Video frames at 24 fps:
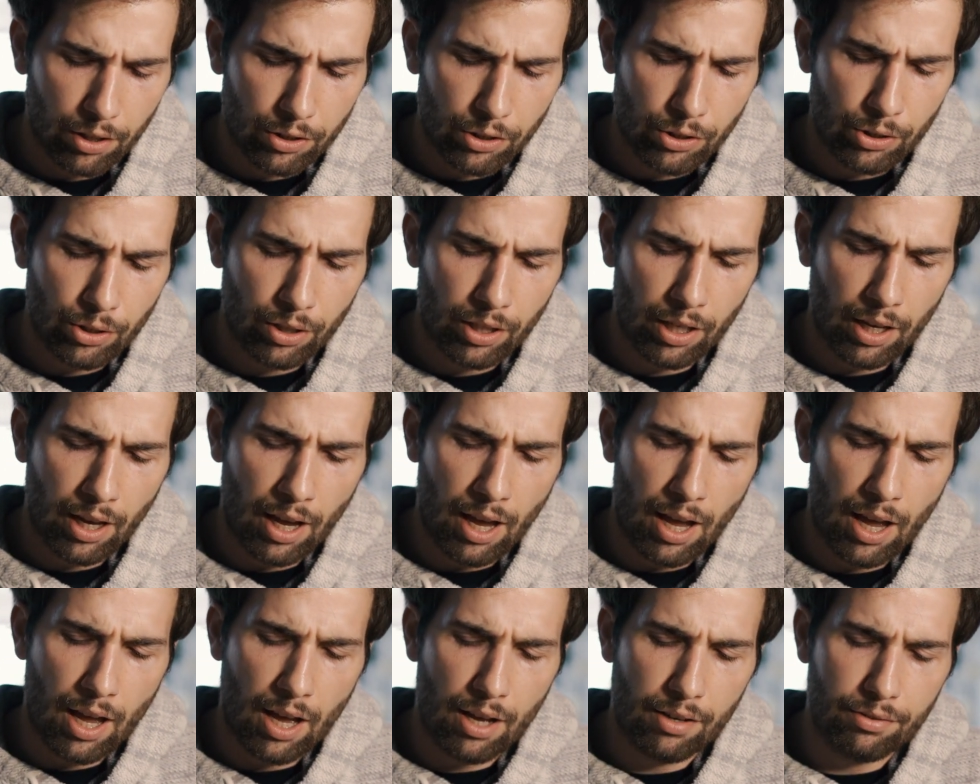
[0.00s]
You can
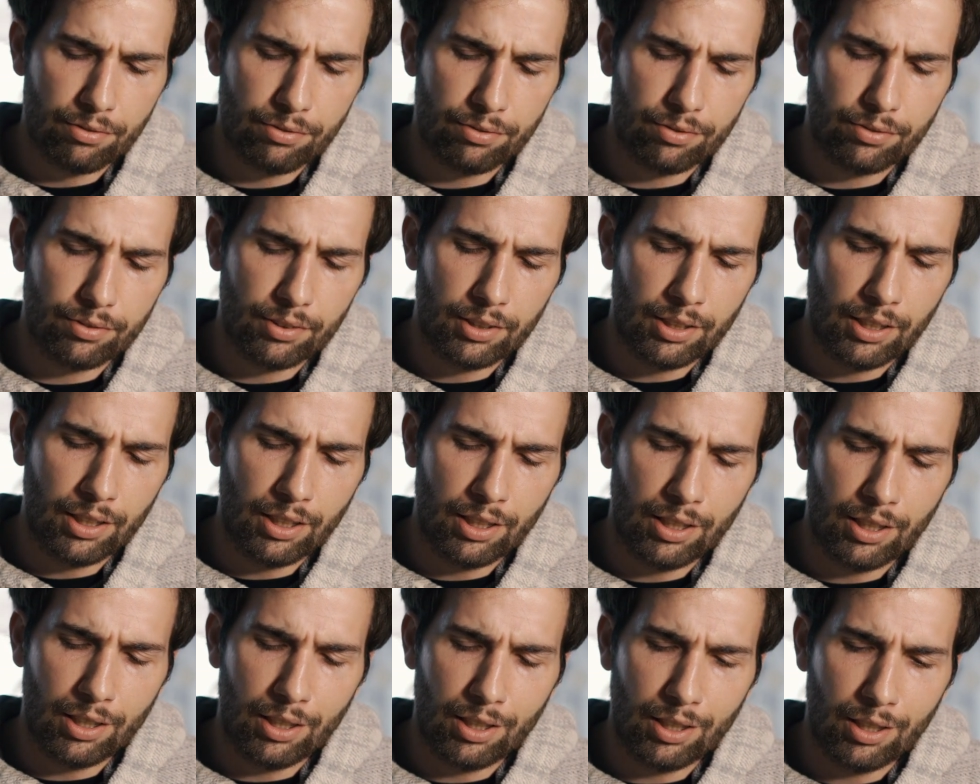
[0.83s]
have
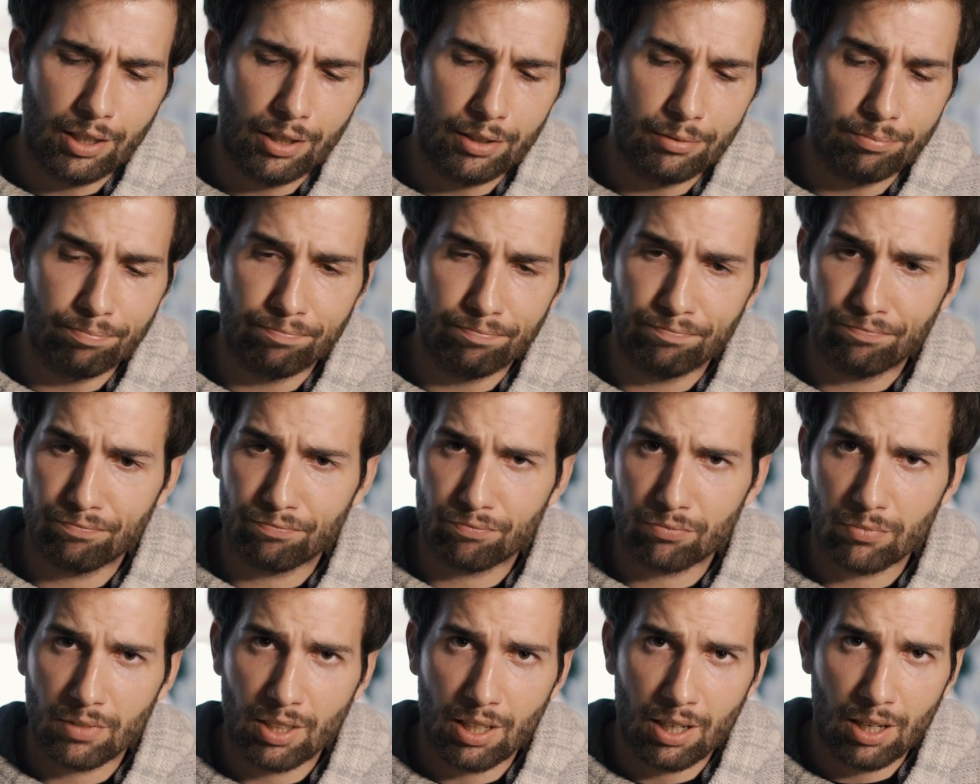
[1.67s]
a
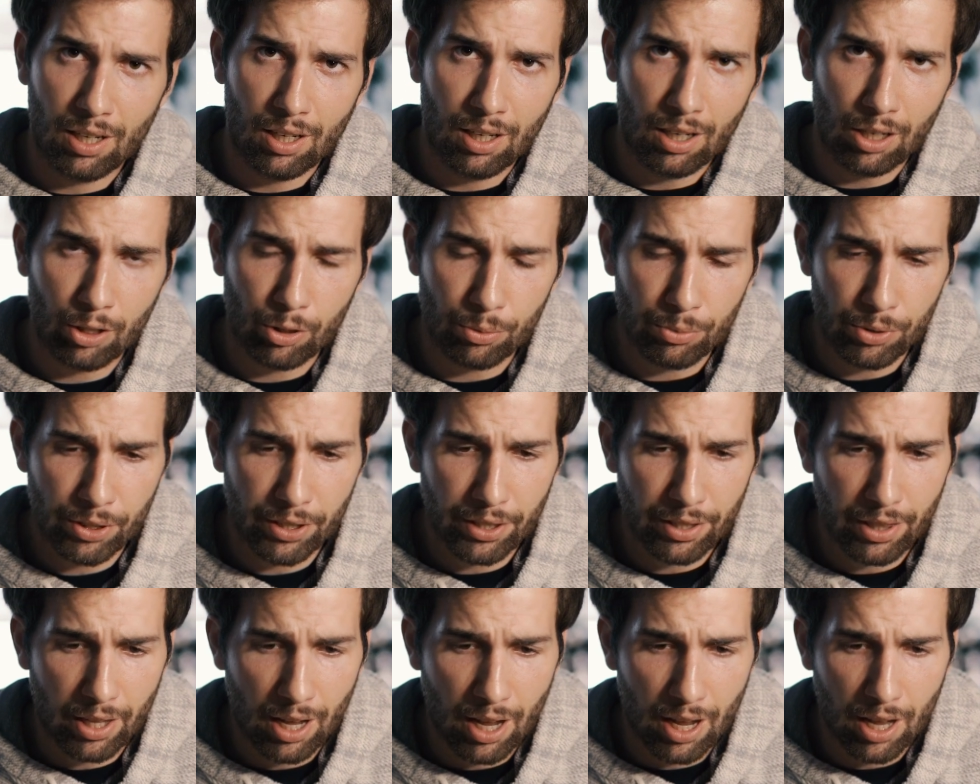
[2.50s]

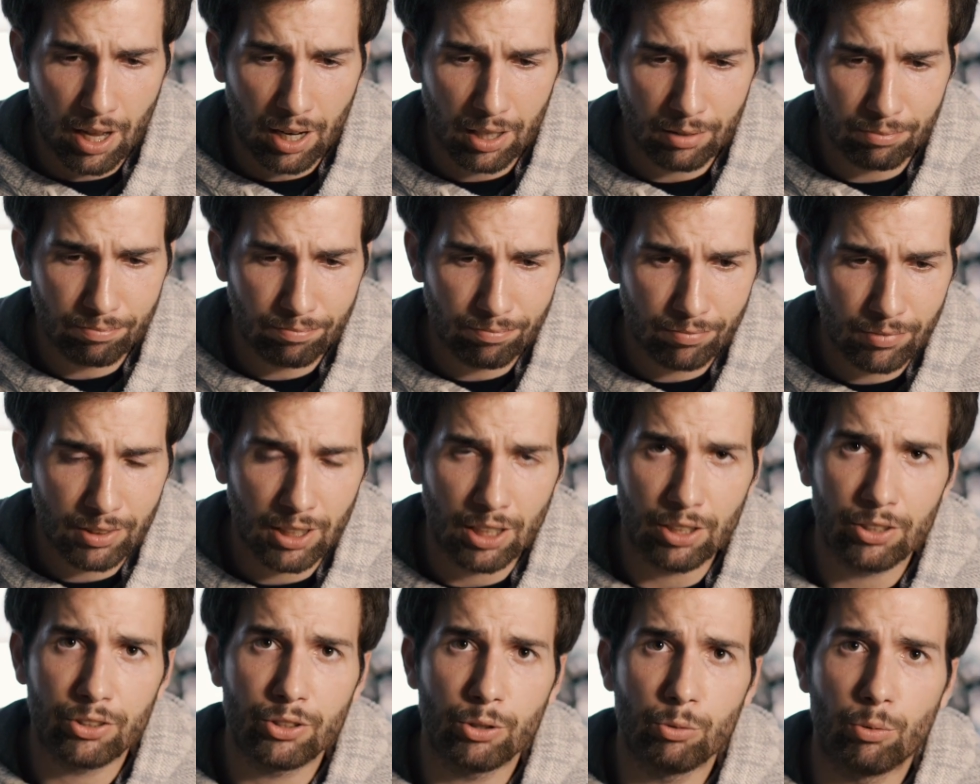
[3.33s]
community that
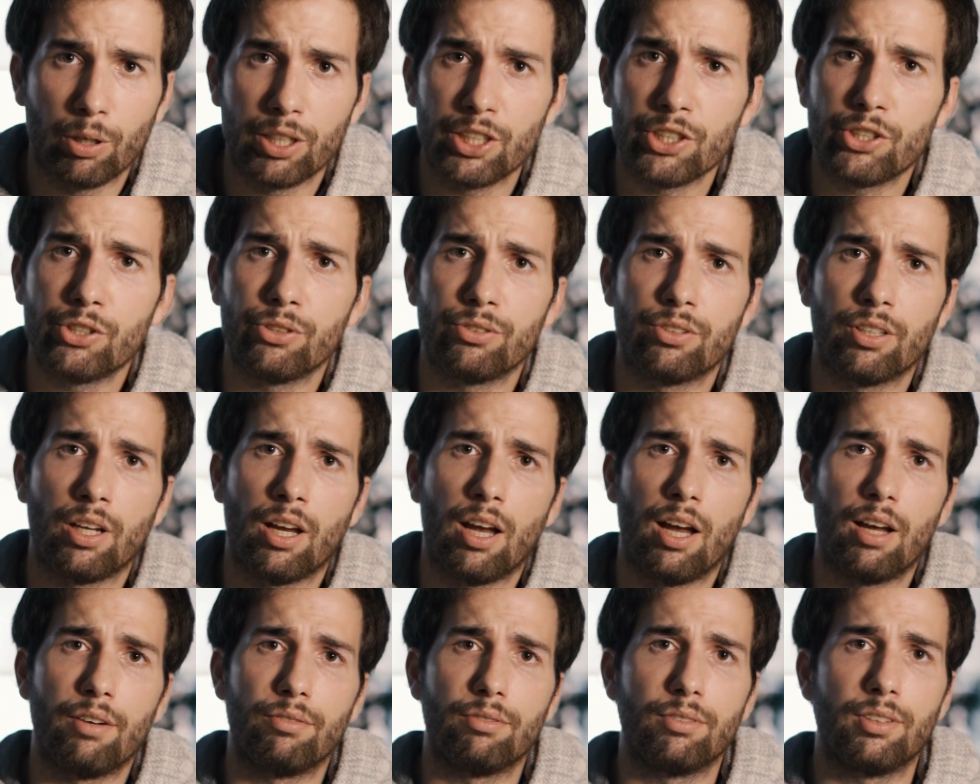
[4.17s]
tells you what issues you
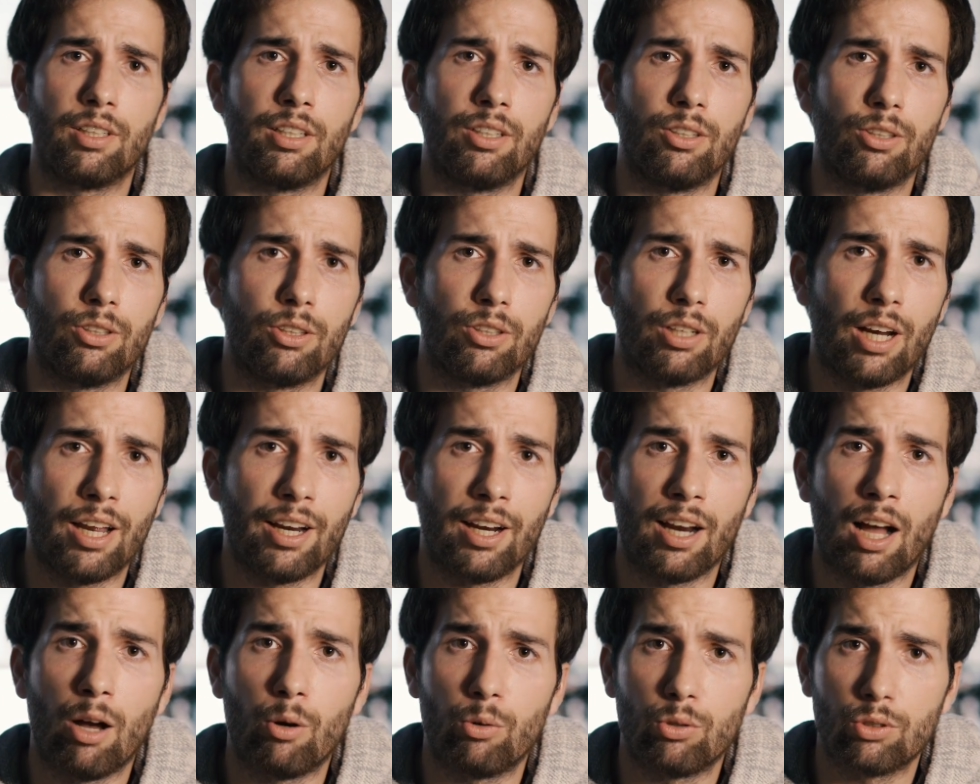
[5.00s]
have and
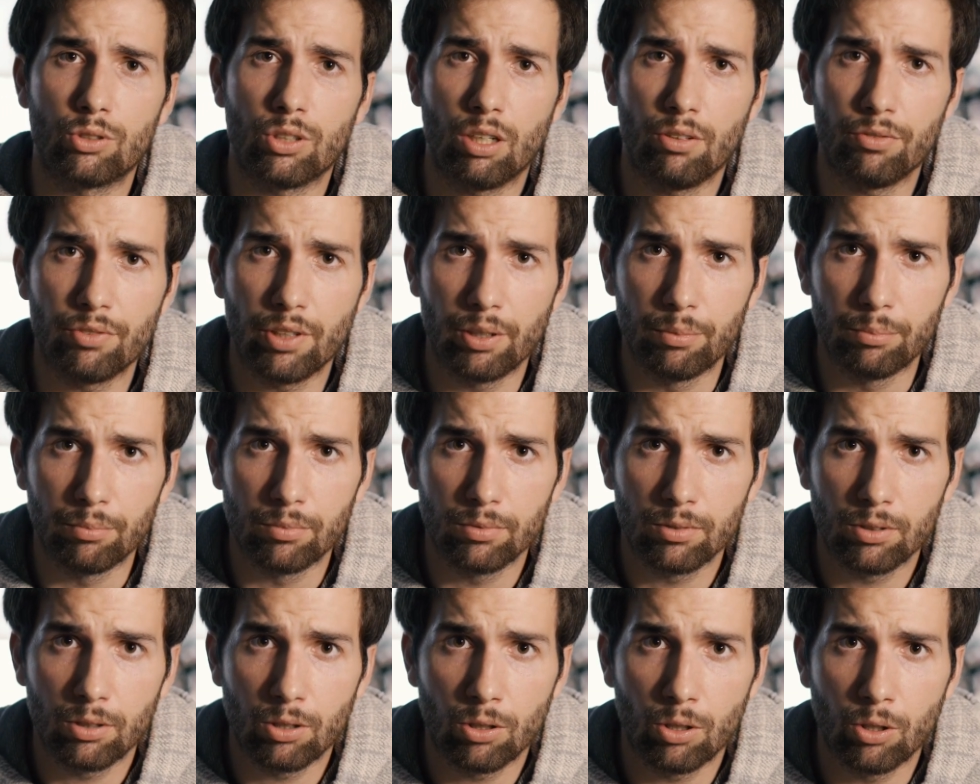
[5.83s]
how to solve them,
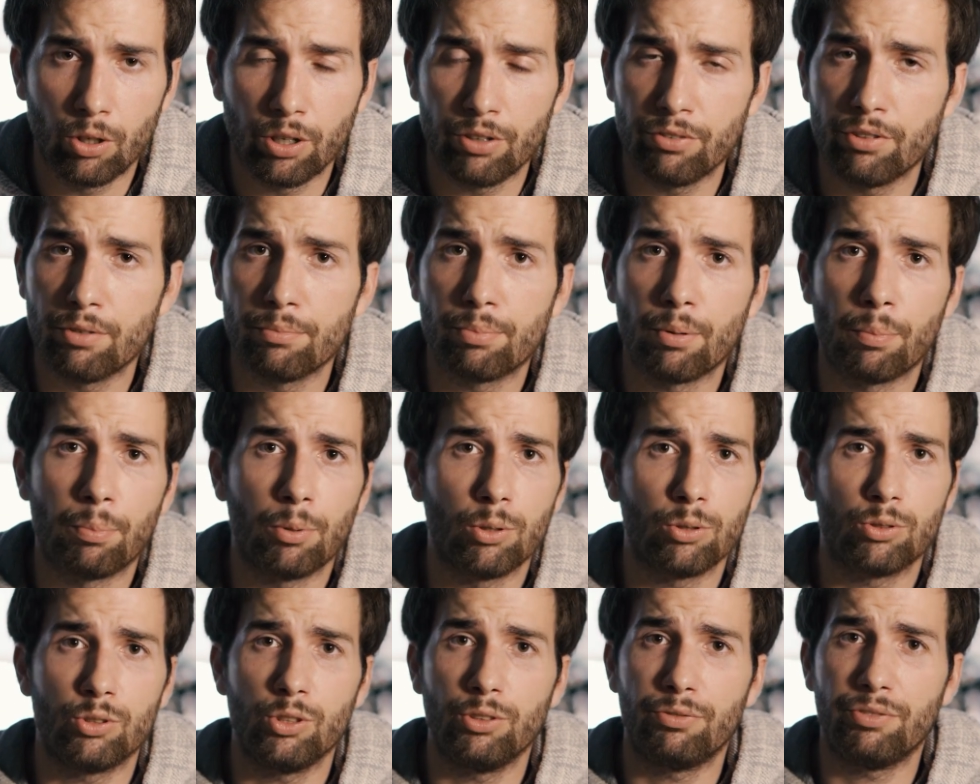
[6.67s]
or even
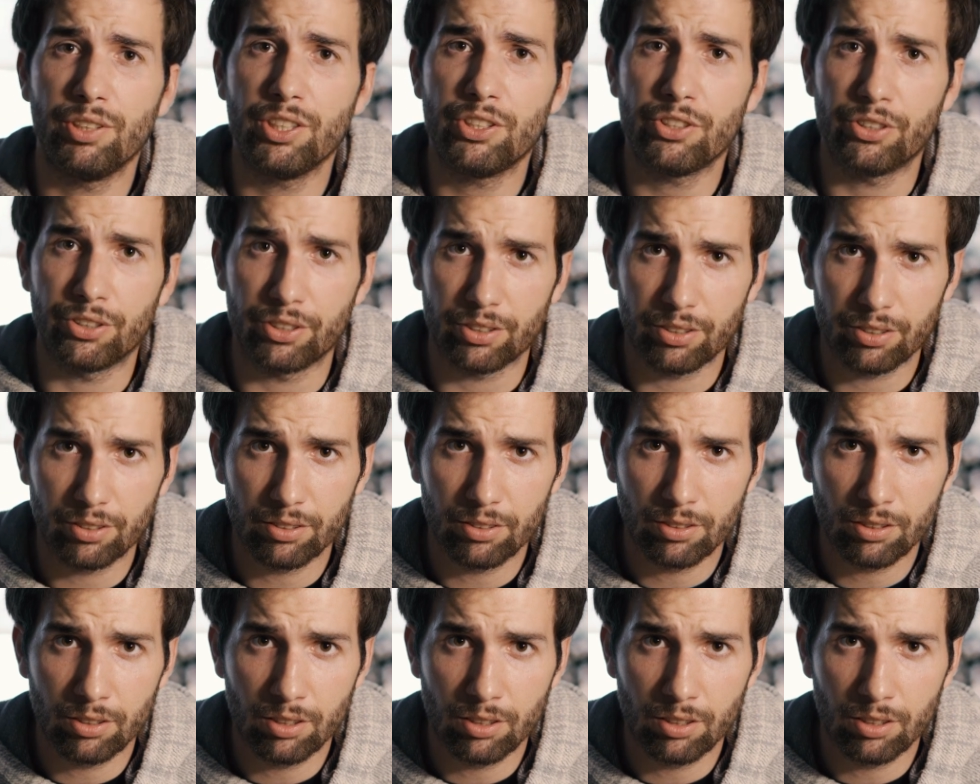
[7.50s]
propose new features.